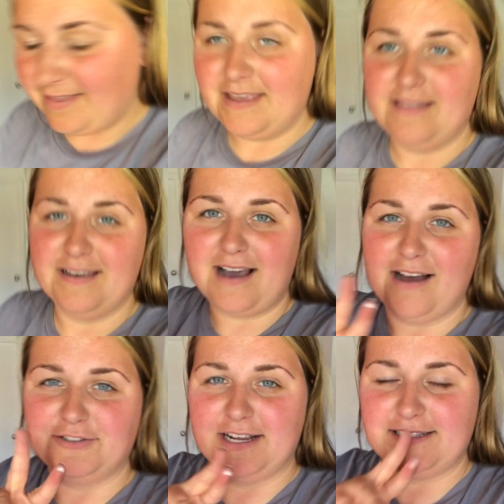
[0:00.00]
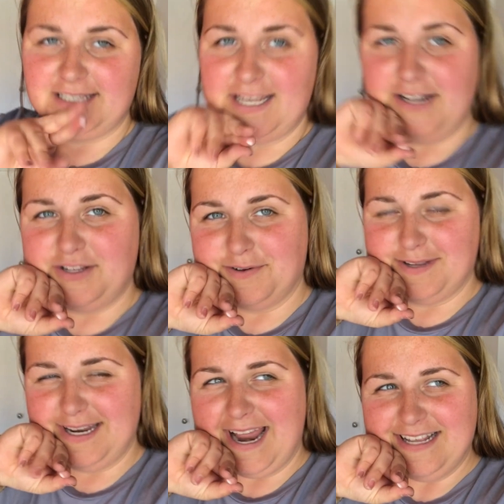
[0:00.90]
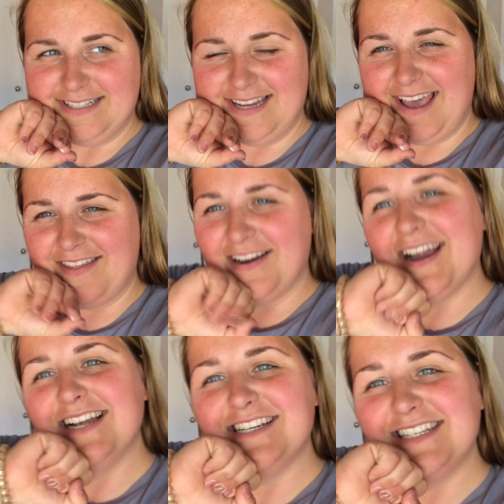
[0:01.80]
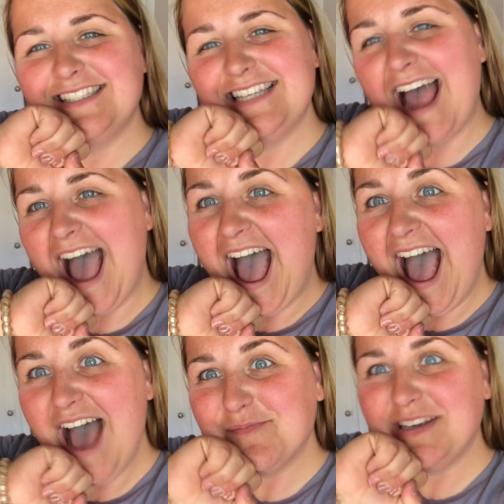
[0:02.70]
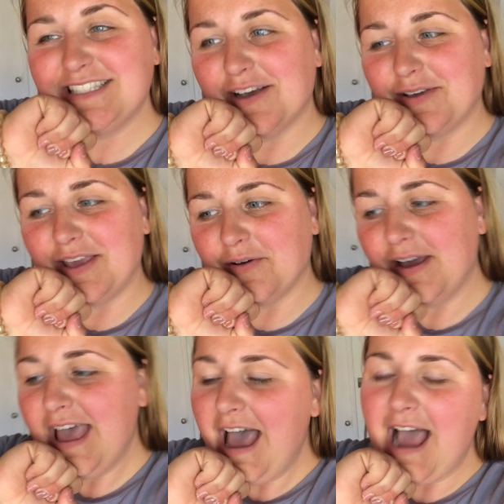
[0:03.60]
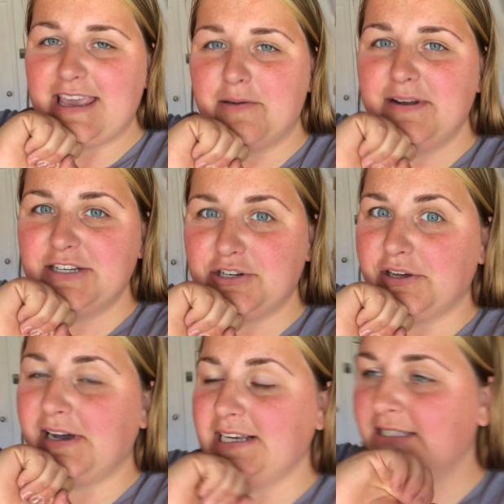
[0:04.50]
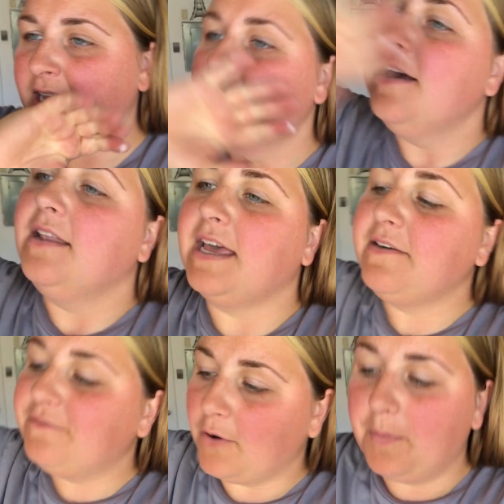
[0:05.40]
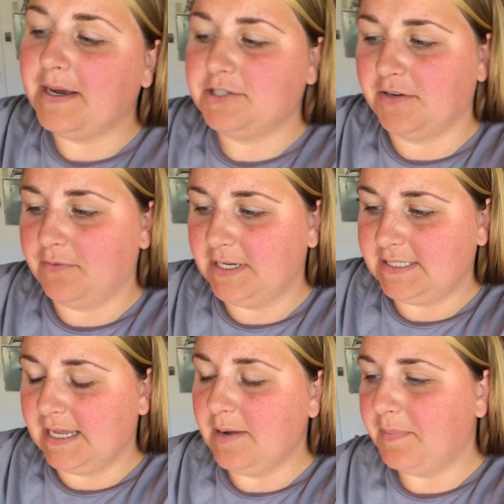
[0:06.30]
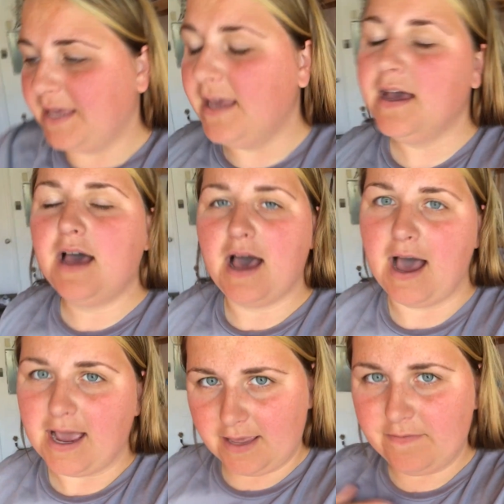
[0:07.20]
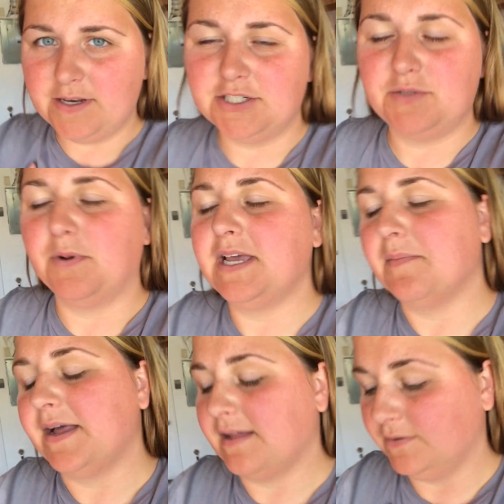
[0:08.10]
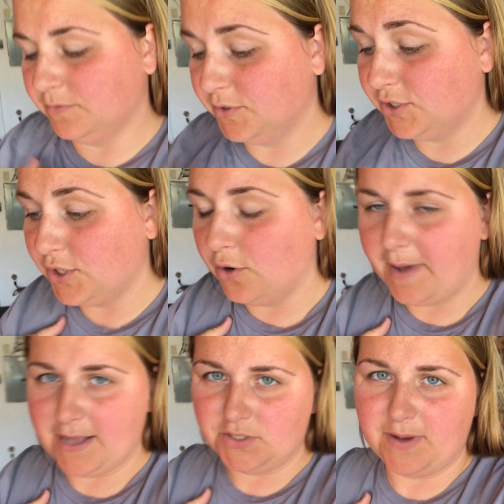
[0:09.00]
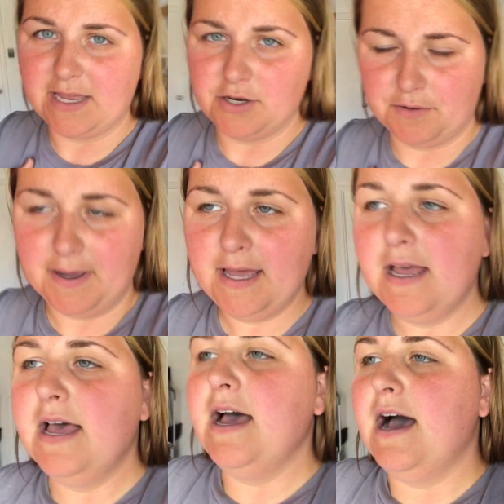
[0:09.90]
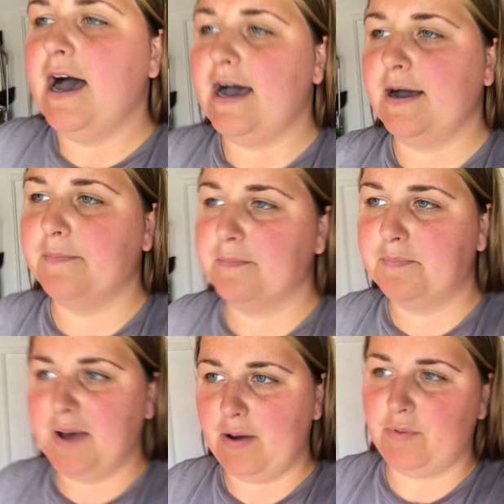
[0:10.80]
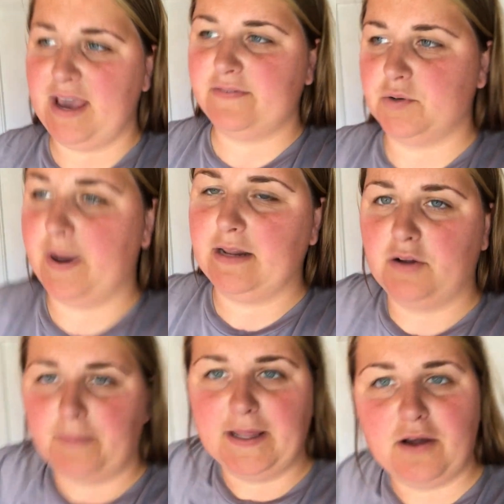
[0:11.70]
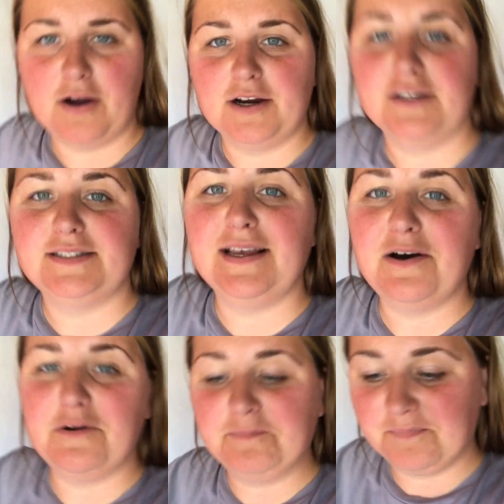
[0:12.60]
think the contrast is gonna look really nice together and just be so cute. I can't wait to show you guys like full picture of what it's gonna be. I even just wanna get my costume so bad so I can do it, but we have to wait a little bit longer, so